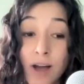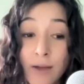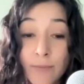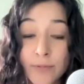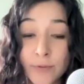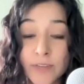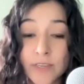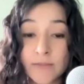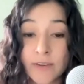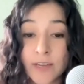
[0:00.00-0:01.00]
I went through
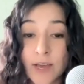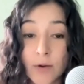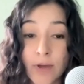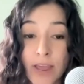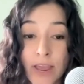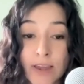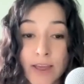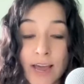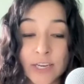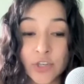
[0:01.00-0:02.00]
this video and
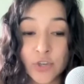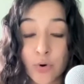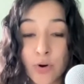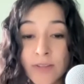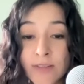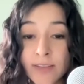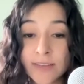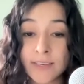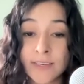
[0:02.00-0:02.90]
I shortened this